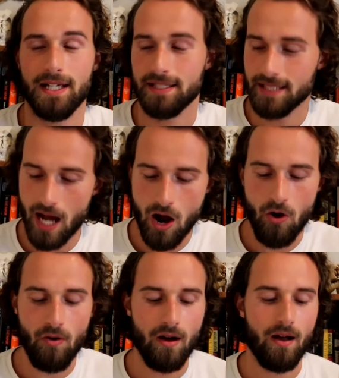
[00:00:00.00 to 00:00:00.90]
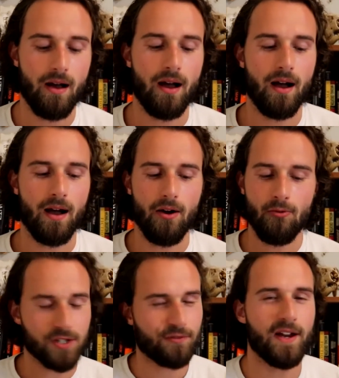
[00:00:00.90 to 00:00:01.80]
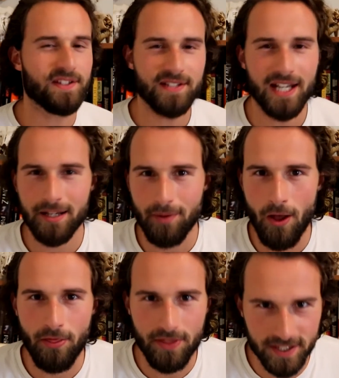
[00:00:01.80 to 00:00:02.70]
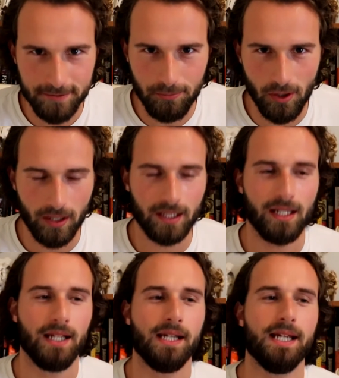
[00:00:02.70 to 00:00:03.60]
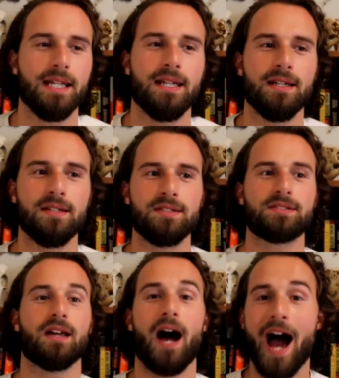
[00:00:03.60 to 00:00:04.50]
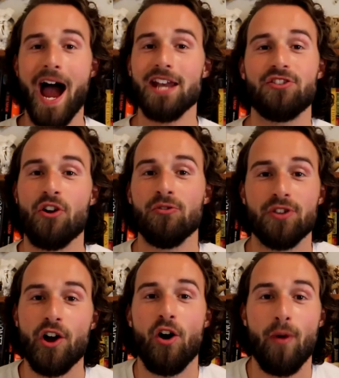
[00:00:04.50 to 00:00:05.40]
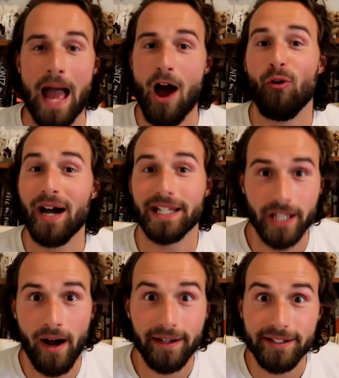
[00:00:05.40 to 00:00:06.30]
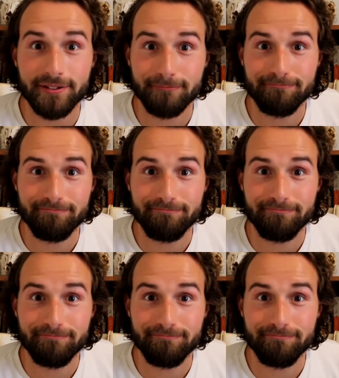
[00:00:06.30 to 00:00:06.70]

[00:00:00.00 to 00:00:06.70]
Now, what's fascinating about this book is I don't know how I got it.